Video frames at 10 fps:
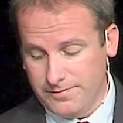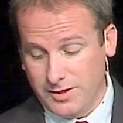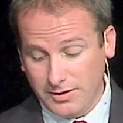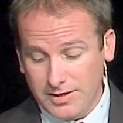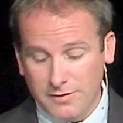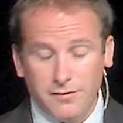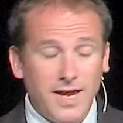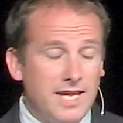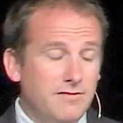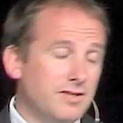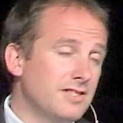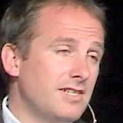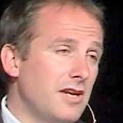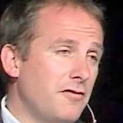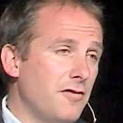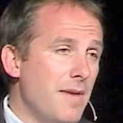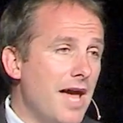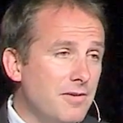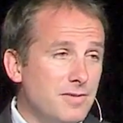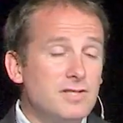You're in the fight. If you're descended from
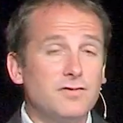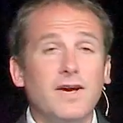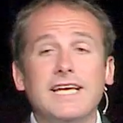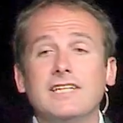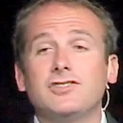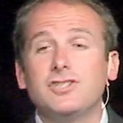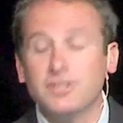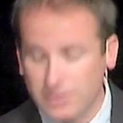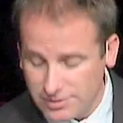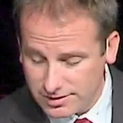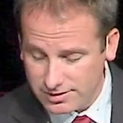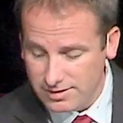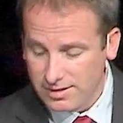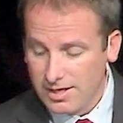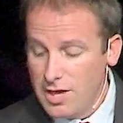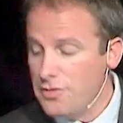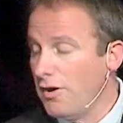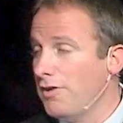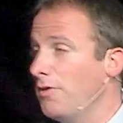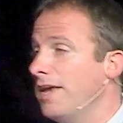Adam, this fight is yours.
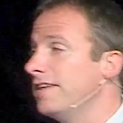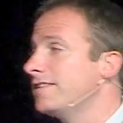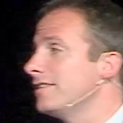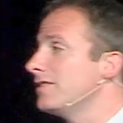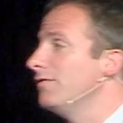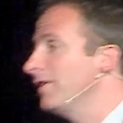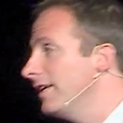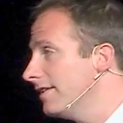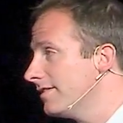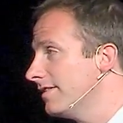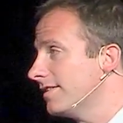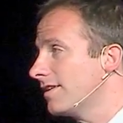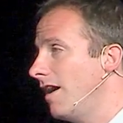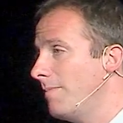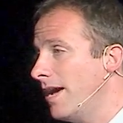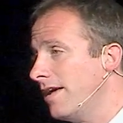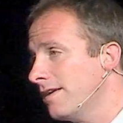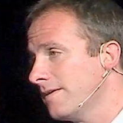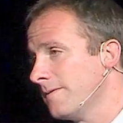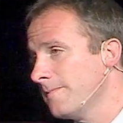There are no innocent civilians in this combat.